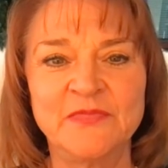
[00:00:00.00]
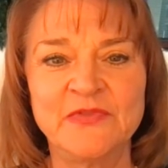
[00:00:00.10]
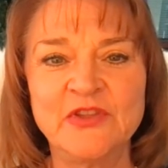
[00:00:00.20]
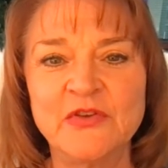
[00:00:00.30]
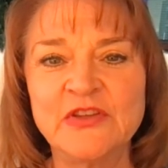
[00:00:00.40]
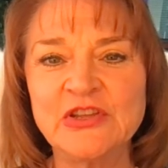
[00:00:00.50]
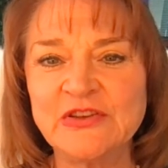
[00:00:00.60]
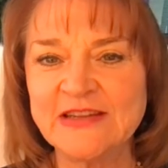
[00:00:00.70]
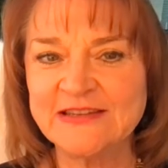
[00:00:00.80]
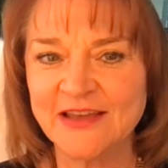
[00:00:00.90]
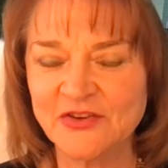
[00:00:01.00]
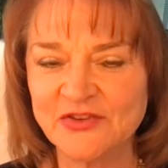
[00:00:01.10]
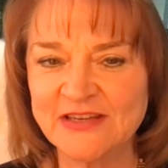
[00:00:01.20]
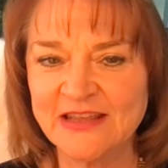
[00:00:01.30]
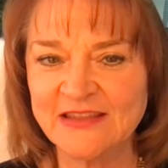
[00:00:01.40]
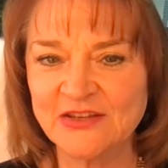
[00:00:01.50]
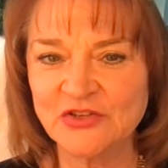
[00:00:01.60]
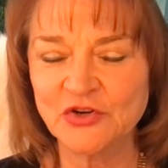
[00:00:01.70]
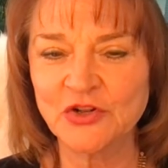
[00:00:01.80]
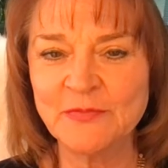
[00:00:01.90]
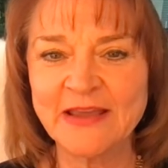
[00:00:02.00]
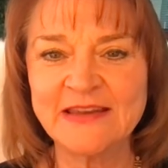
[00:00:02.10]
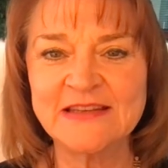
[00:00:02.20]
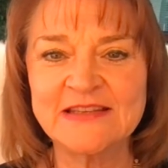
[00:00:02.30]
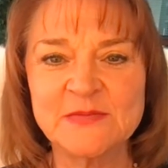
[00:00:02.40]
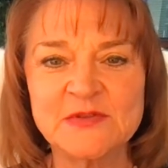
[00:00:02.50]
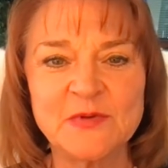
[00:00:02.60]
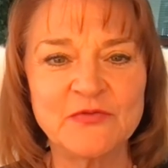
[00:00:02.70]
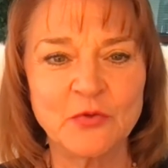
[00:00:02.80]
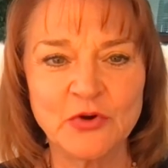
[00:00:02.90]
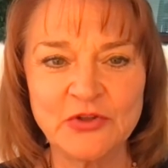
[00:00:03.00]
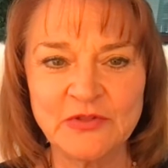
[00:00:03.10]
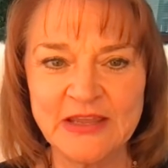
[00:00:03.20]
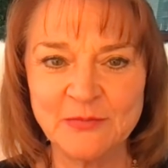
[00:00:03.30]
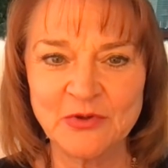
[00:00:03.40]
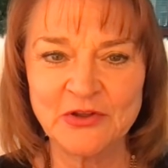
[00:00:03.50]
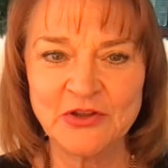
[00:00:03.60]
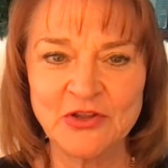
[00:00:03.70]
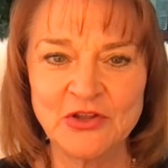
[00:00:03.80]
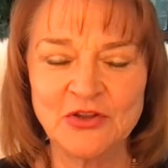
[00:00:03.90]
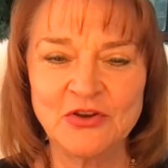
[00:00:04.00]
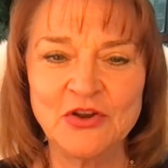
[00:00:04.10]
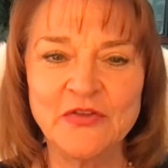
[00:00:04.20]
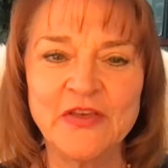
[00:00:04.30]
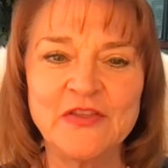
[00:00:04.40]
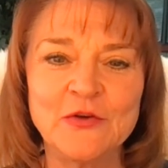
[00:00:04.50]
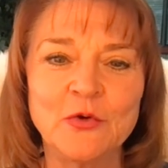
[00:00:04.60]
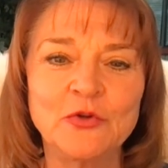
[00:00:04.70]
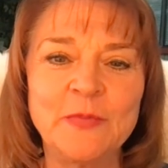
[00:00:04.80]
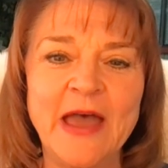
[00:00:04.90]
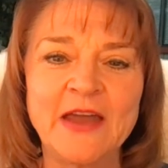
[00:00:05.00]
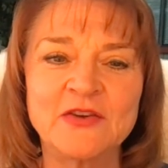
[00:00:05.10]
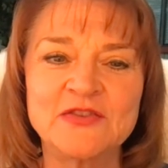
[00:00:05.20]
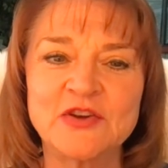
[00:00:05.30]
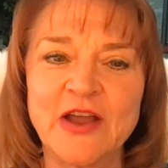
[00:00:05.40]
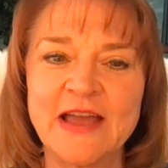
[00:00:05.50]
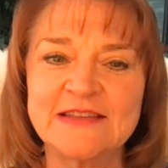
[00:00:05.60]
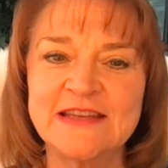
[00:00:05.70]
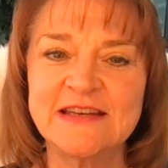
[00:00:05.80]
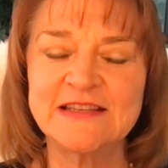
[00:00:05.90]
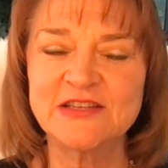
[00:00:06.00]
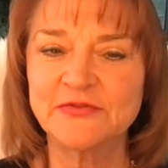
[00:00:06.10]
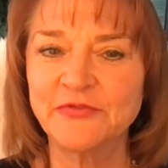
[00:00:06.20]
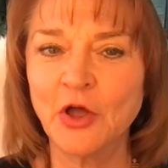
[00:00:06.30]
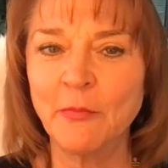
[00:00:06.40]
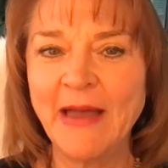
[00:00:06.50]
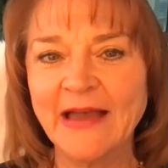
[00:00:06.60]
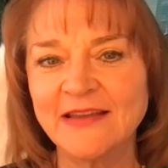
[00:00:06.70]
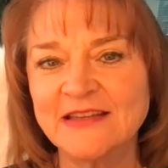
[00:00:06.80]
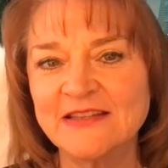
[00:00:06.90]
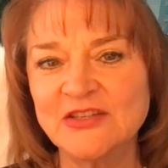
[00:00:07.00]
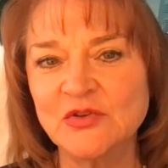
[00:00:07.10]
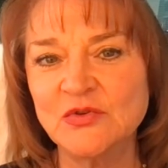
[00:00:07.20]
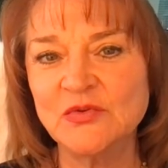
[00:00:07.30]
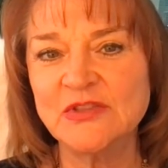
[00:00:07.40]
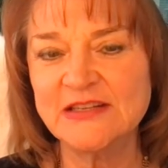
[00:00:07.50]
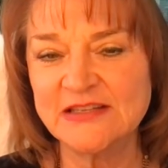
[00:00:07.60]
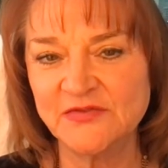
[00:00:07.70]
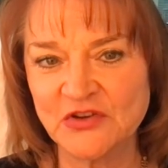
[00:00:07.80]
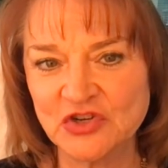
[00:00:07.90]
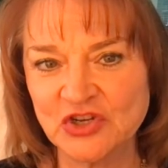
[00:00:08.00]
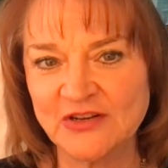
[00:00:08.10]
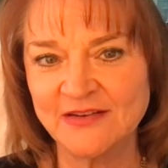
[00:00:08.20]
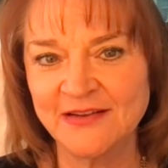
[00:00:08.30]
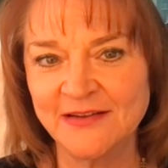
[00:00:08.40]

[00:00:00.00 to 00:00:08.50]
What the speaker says: Know that you need to understand the internal mechanisms before you leap. Know that the old patterns are asking us to fall back into the dysfunction.